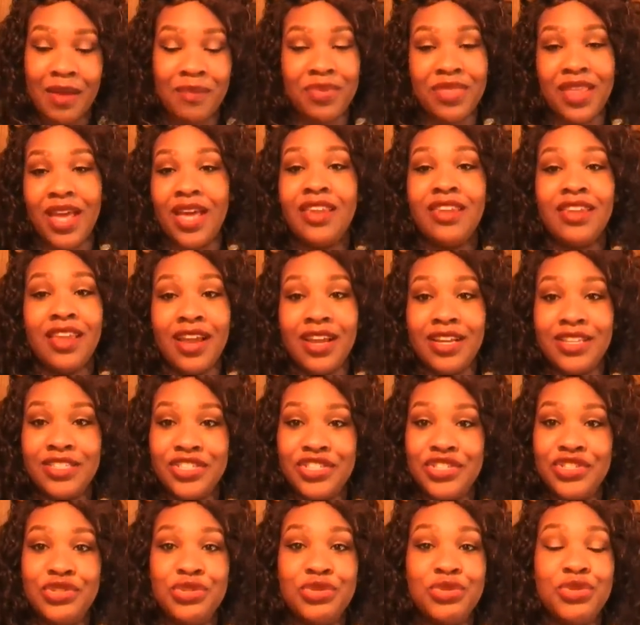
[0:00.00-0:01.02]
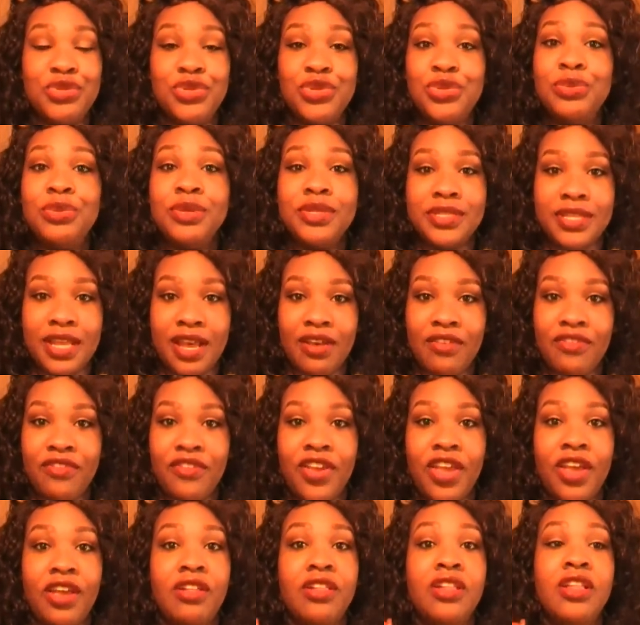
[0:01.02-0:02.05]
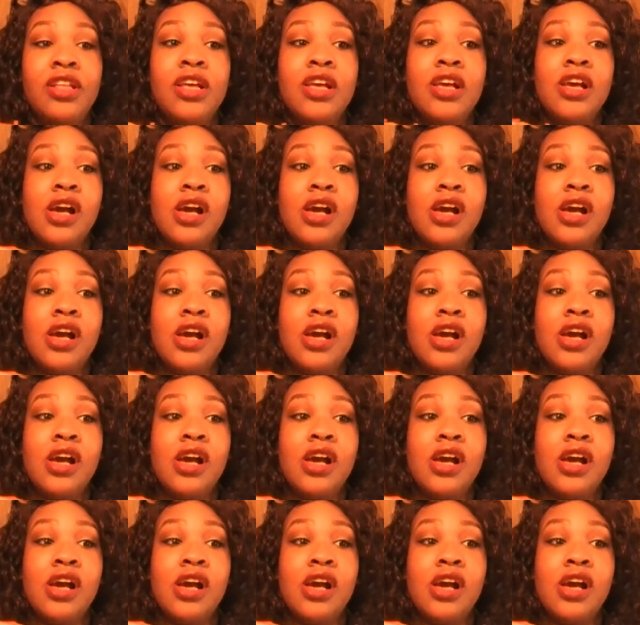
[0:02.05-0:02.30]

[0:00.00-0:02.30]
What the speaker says: not lying to you. You will not fail.